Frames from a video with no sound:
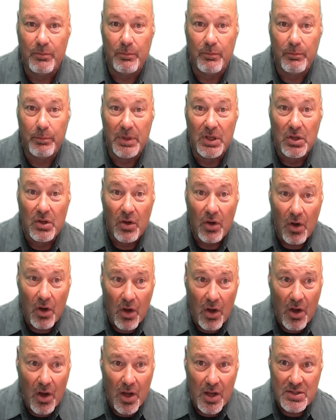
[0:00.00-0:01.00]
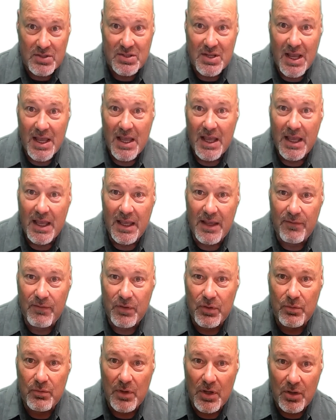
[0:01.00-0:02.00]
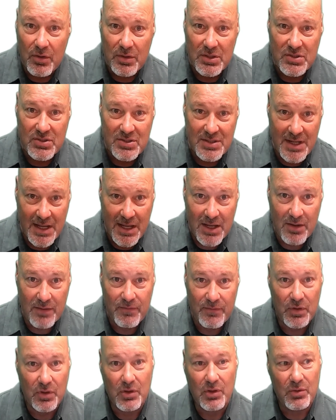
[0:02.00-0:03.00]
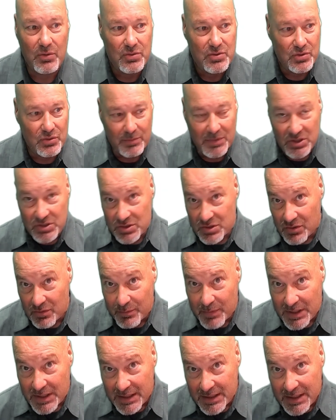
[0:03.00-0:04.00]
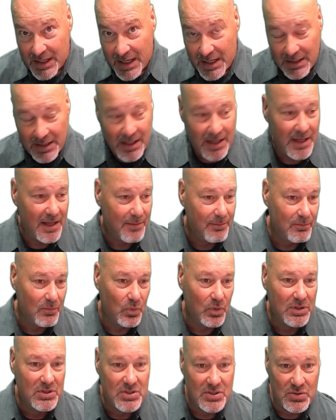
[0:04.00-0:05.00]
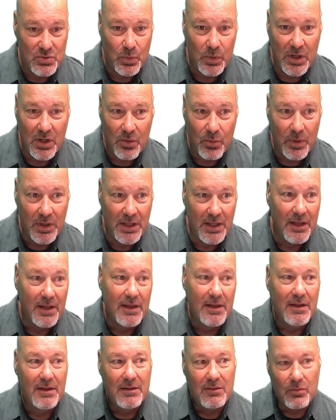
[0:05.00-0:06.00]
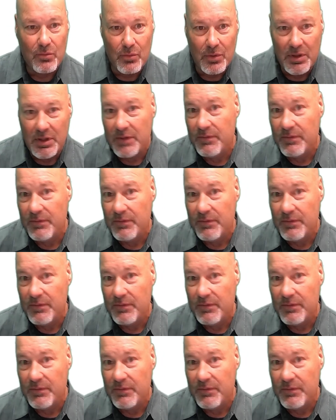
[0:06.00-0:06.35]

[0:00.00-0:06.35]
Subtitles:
because if you notice now, if you go to missionalmoney.com, which is where we really